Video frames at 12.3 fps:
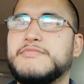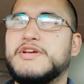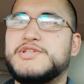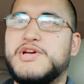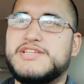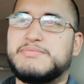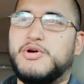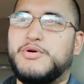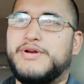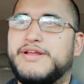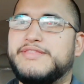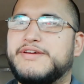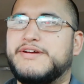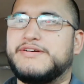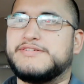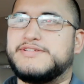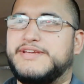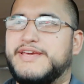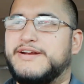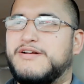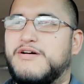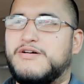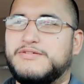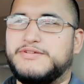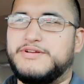so as I'm going in there to get it
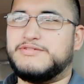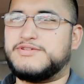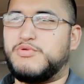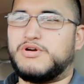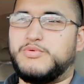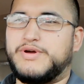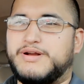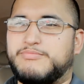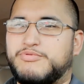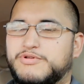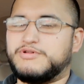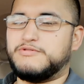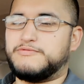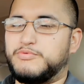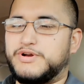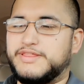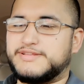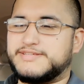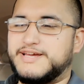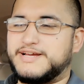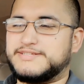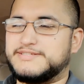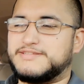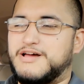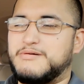all, you know, squared away and approved, one of the techs
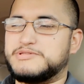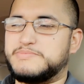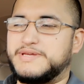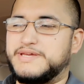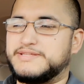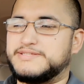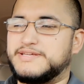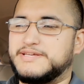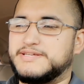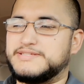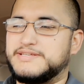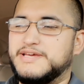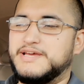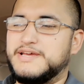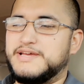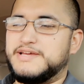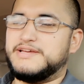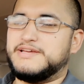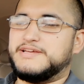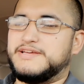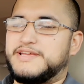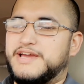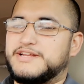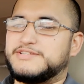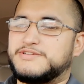stops me and says, he
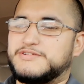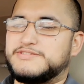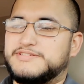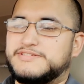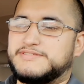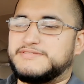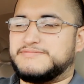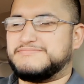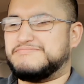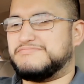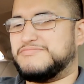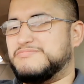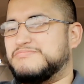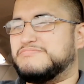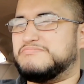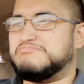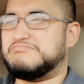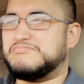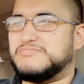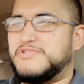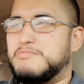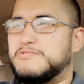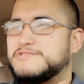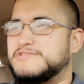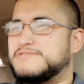kind of starts
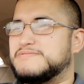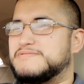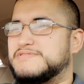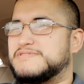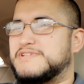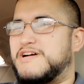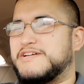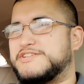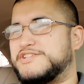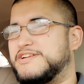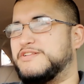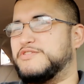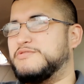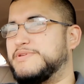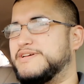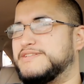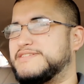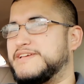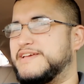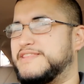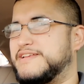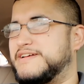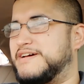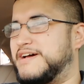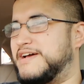almost talking shit a little bit, saying
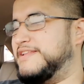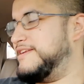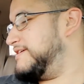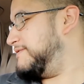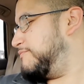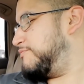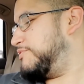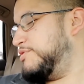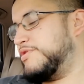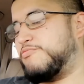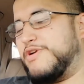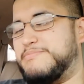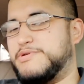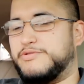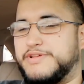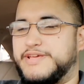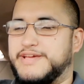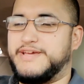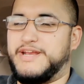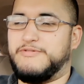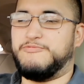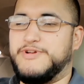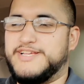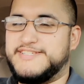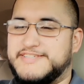that I need to do the rebuild kit and
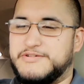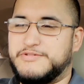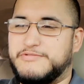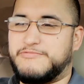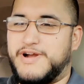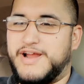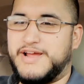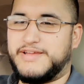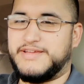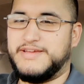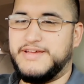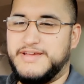reseal the rack,